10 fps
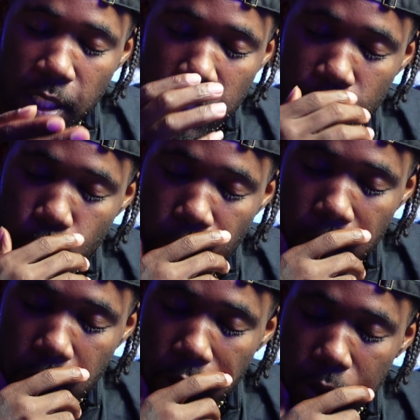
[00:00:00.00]
That's short,
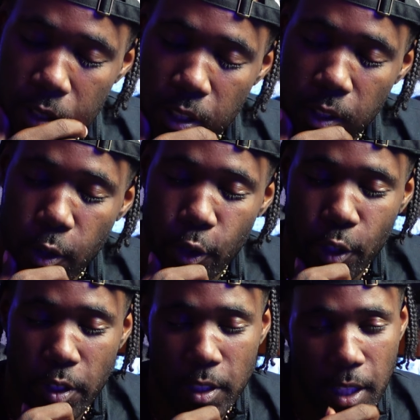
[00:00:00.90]
you know what I'm saying? Or
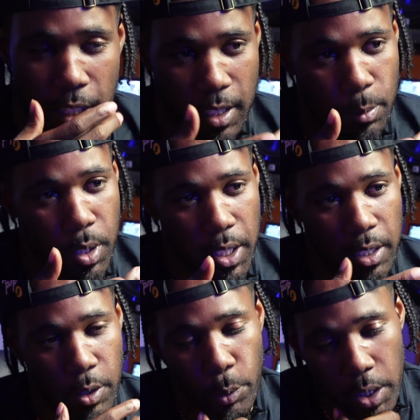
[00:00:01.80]
you can say get money,
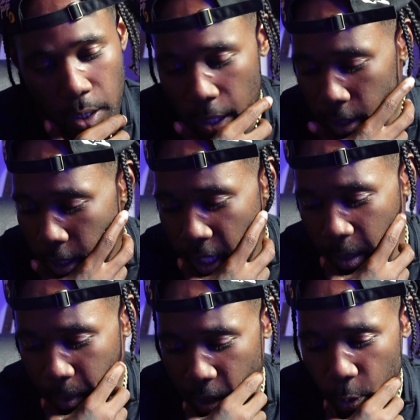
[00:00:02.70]
little Ronnie, like the
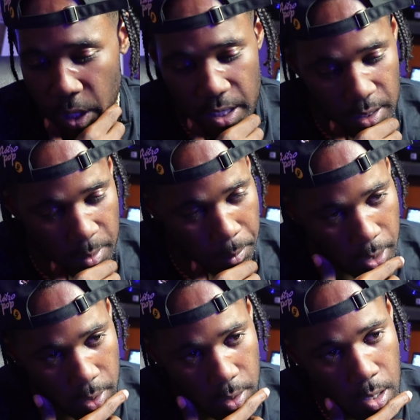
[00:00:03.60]
name is originally
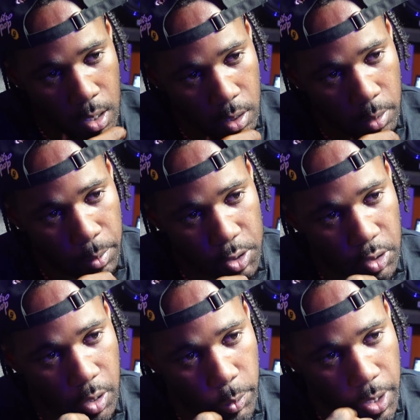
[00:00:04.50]
made. But you
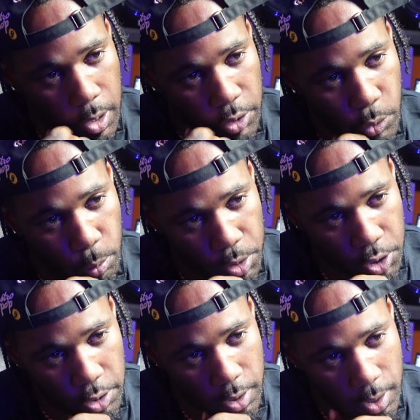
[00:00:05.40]
know, we old and
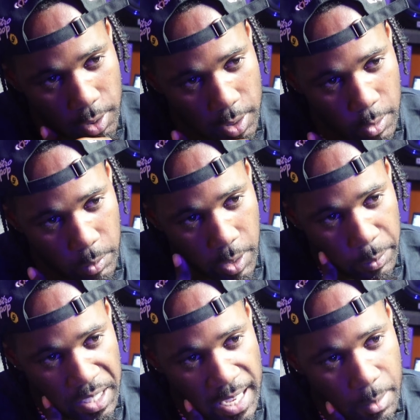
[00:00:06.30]
mature now, so now
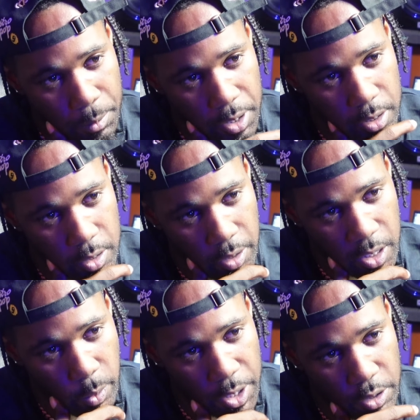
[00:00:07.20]
we got money. So
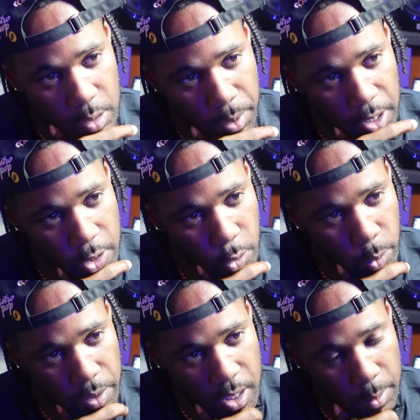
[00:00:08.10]
that's why you just make it short
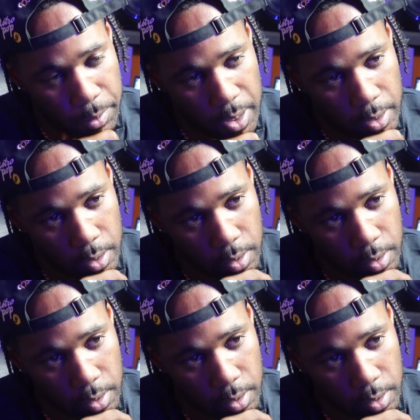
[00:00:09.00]
with G Money.